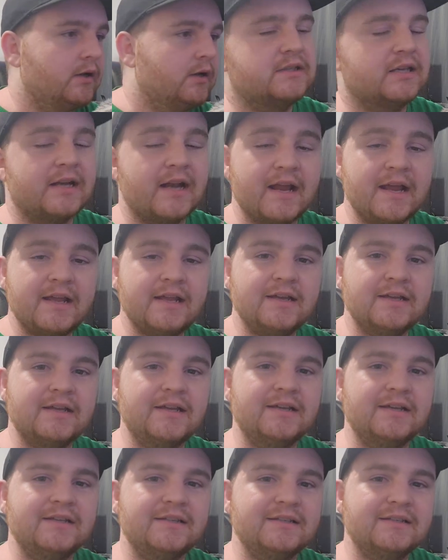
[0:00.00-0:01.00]
Today
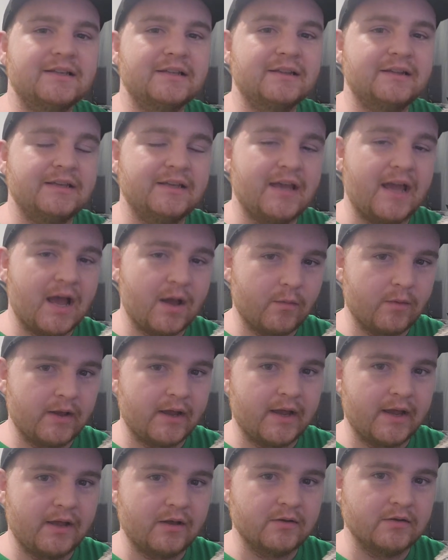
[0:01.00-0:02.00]
is The Owl
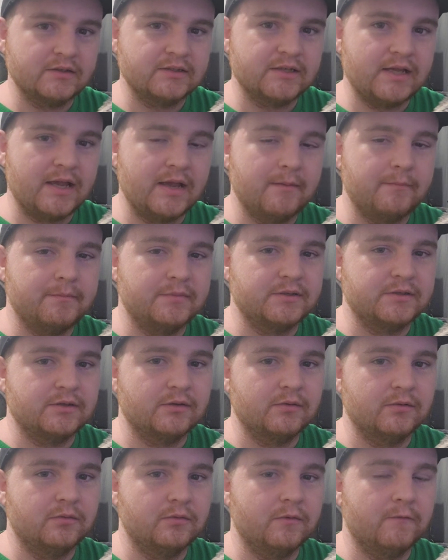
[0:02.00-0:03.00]
House
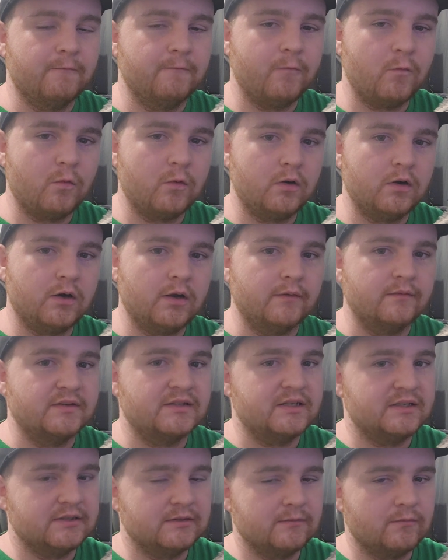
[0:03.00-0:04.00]
episode 4 of
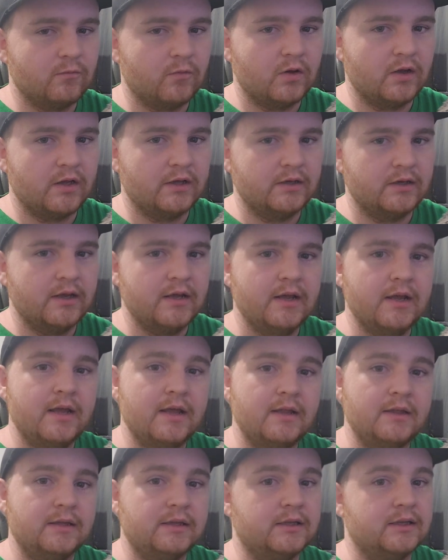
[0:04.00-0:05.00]
season 1,
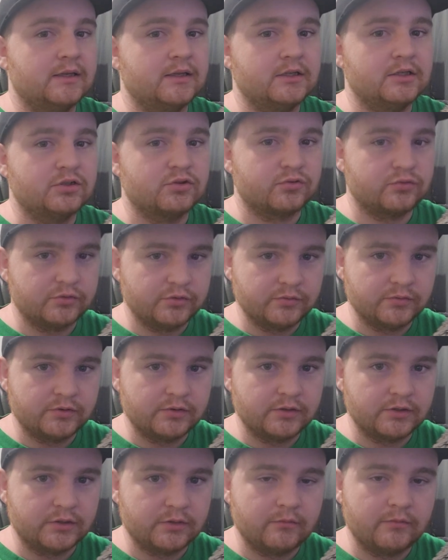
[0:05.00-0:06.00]
The
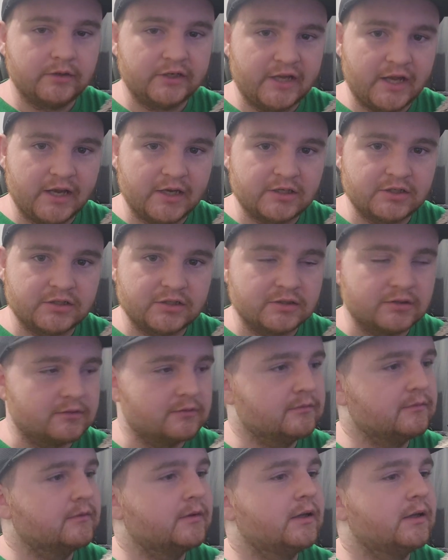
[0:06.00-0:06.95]
Intruder reaction.